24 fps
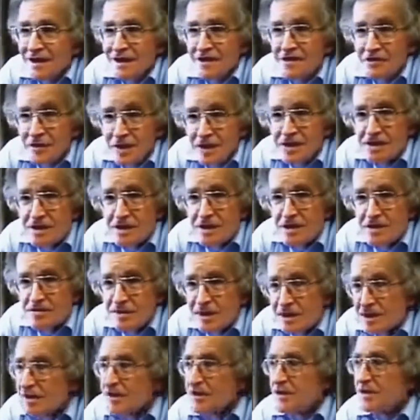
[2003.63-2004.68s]
And the reason
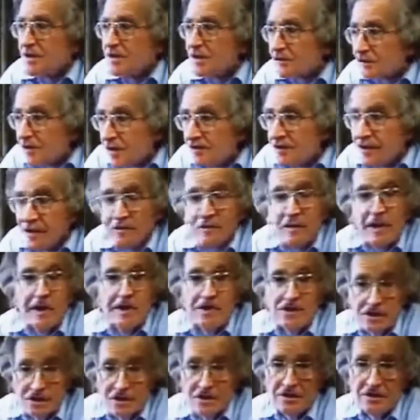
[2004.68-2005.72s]
is because it's a terrific
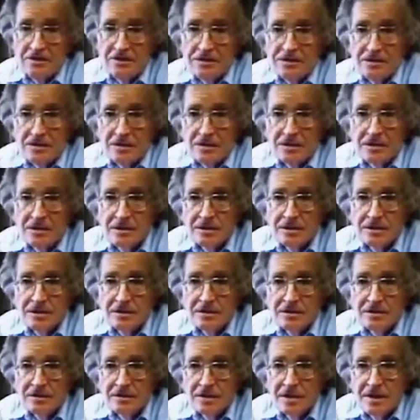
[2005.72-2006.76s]
way to soak the poor,
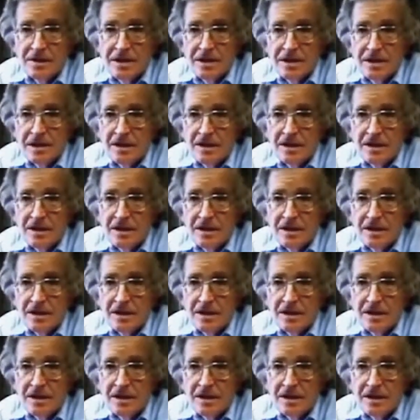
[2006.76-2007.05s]
you know.